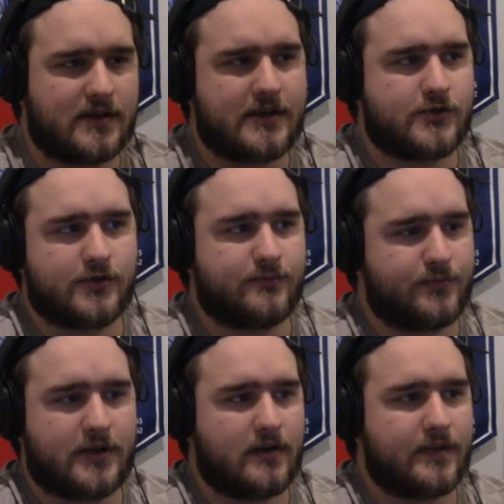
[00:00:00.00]
shouldn't
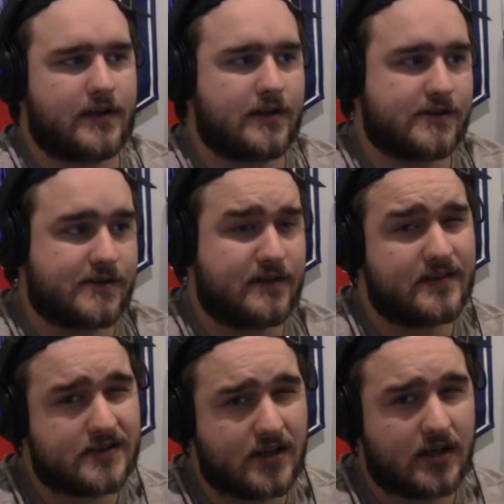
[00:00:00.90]
be on the Kings in
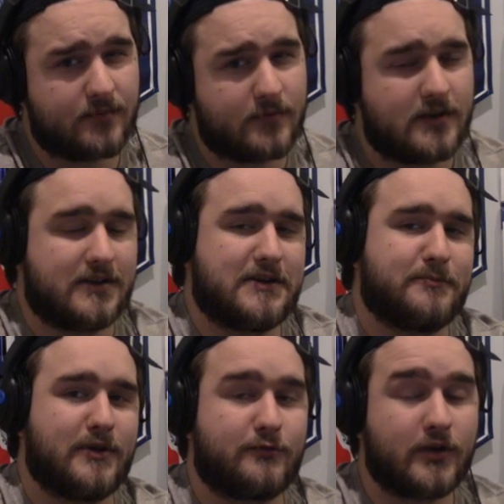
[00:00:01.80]
this game,
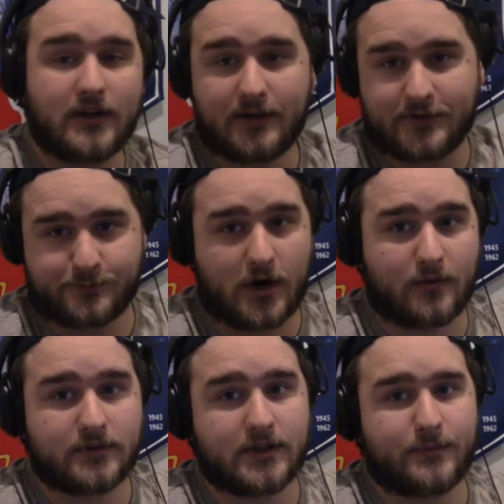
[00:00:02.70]
but real life he's
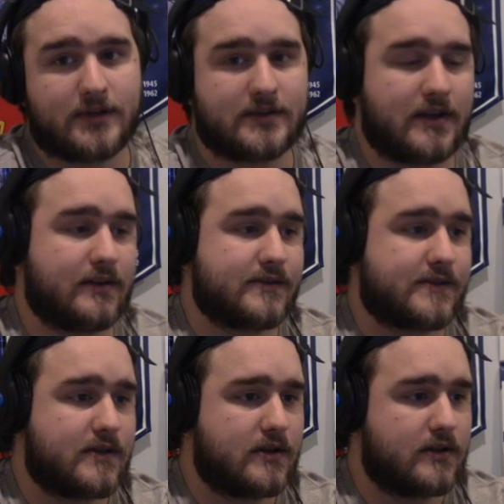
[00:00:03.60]
probably going to make the Kings.
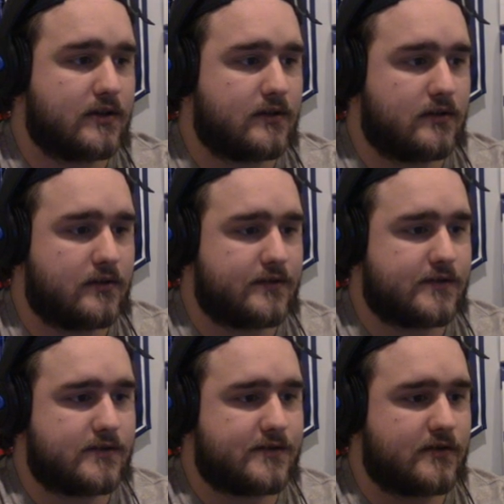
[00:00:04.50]

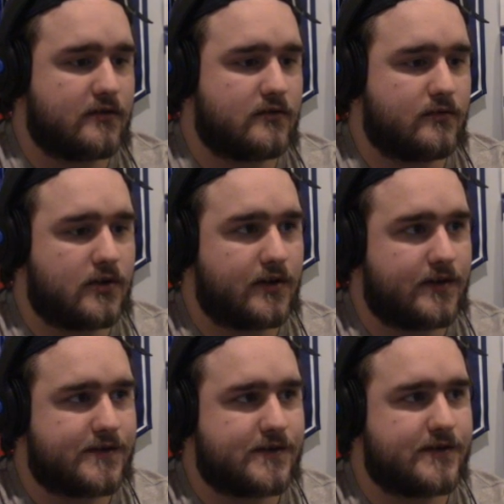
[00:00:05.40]
So we're going to
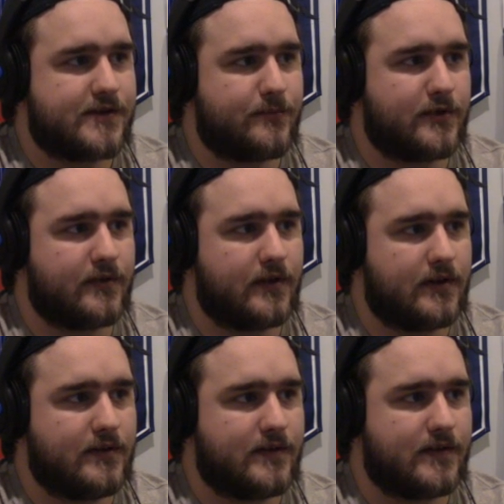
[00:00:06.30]

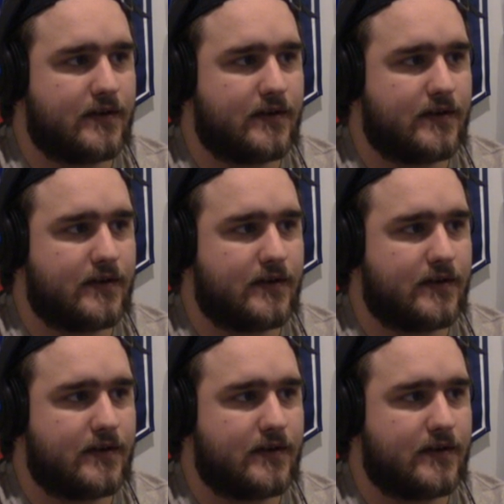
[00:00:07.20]
simulate.